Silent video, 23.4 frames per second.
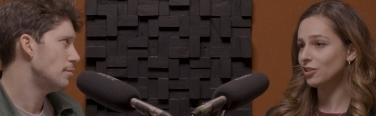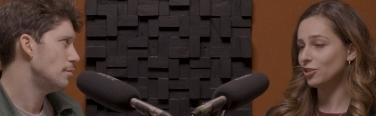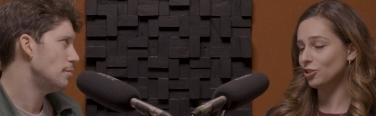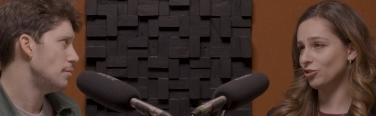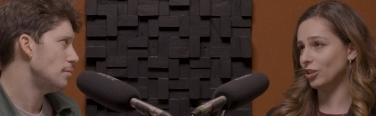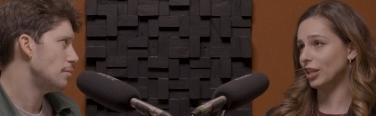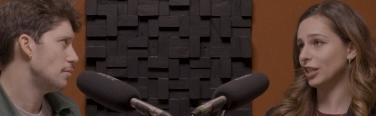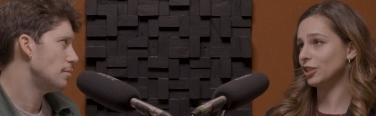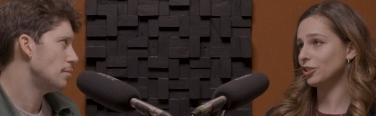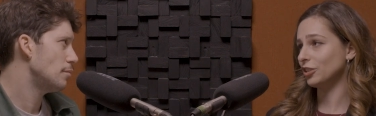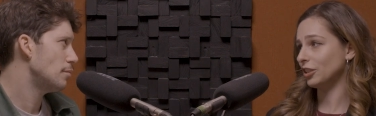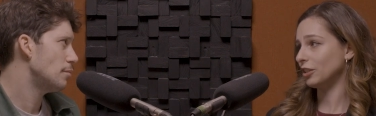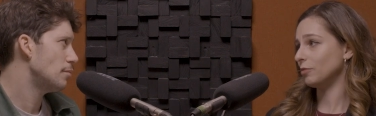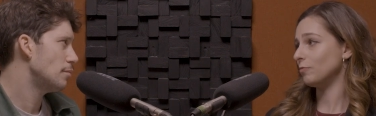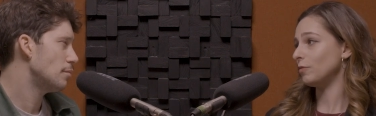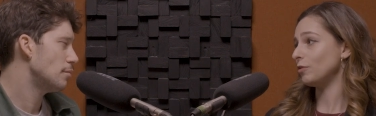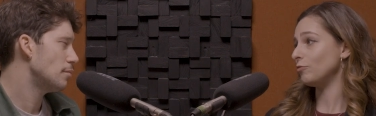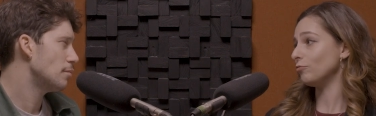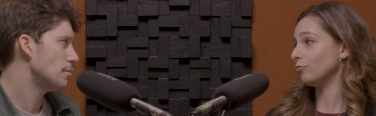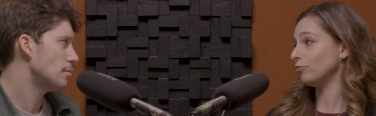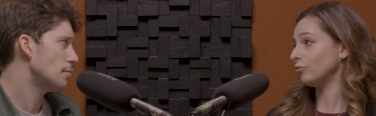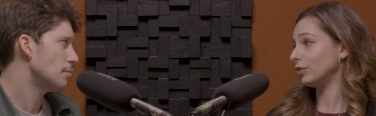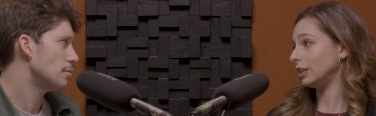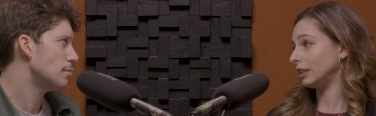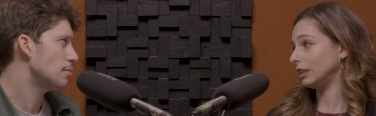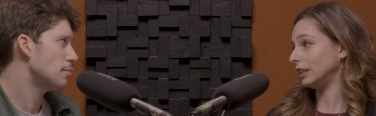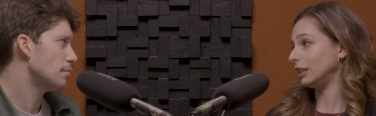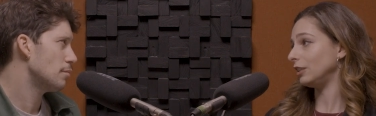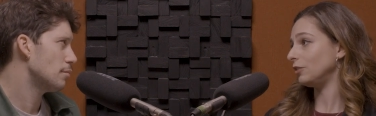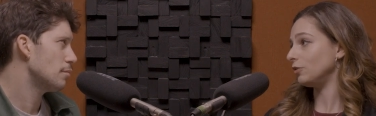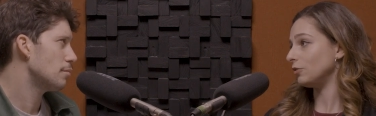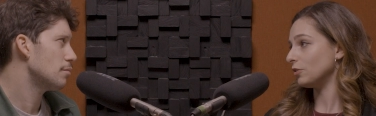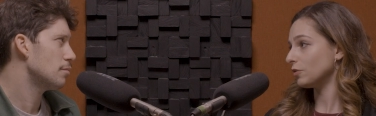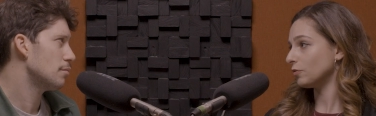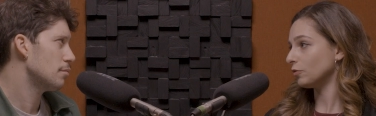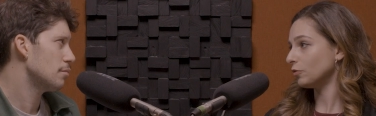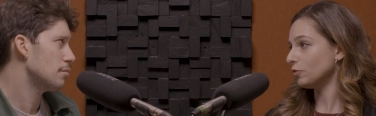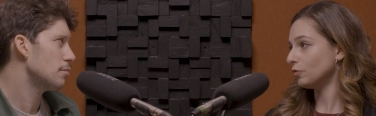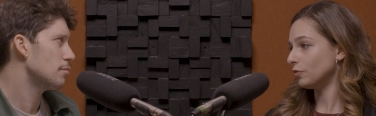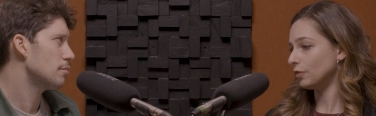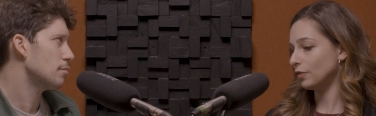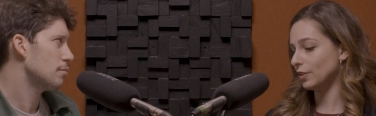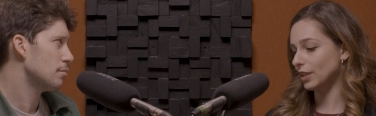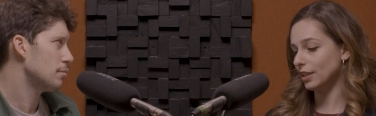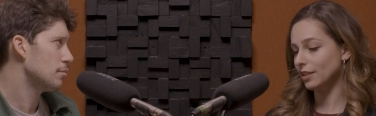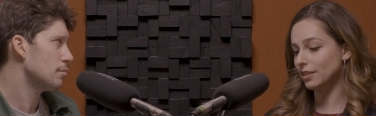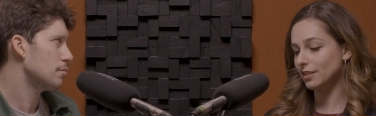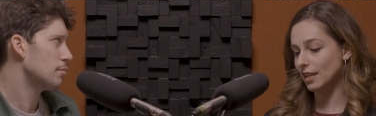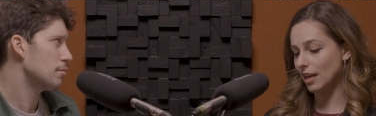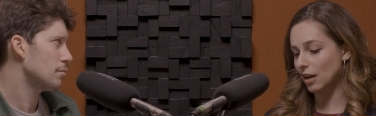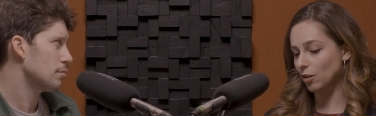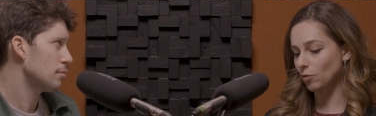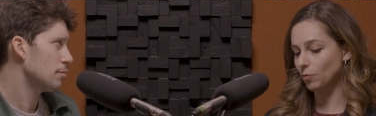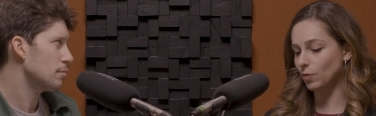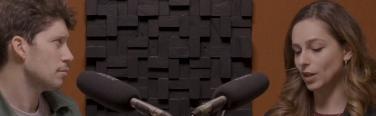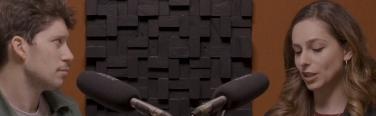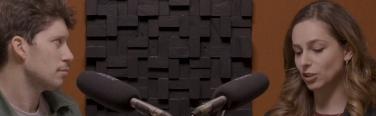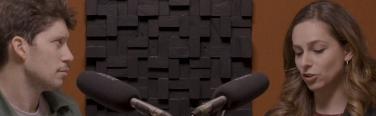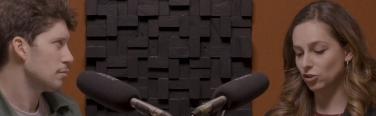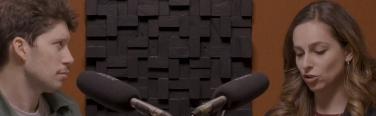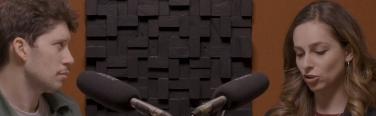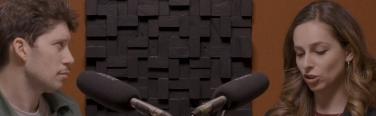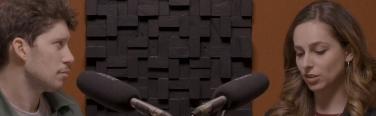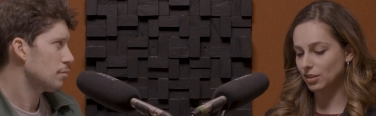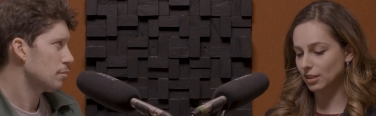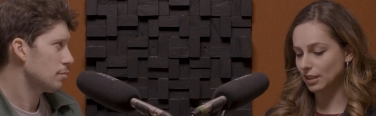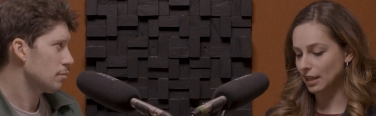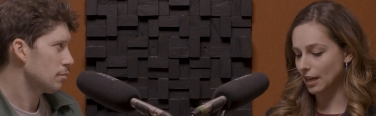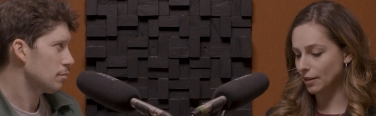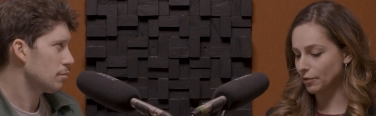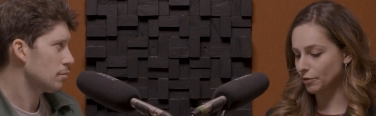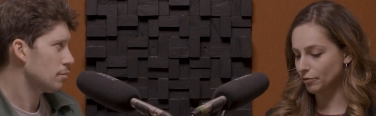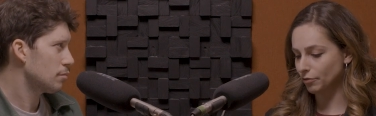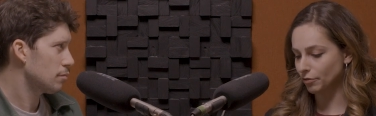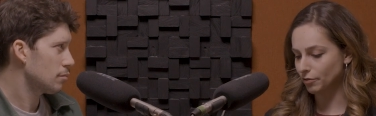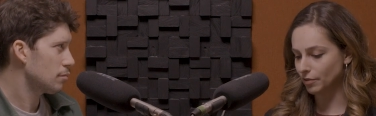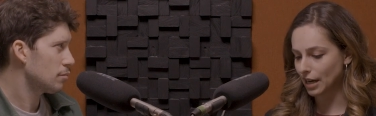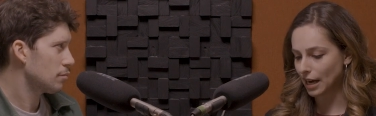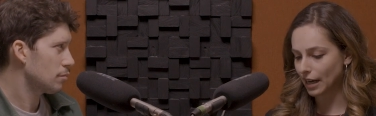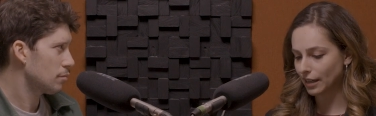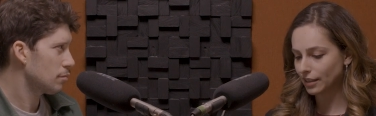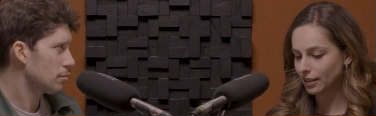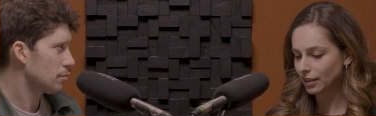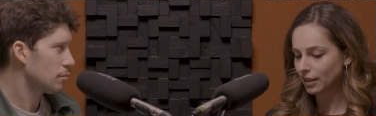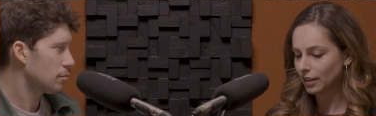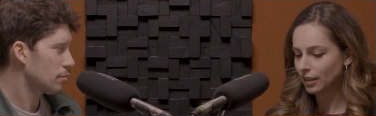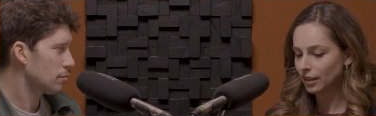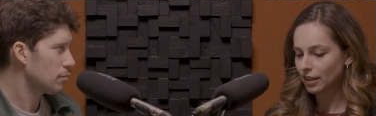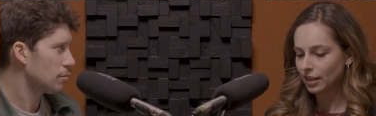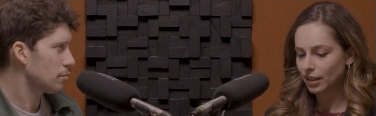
Speaker 1: distraction can be really useful to help us just get through that,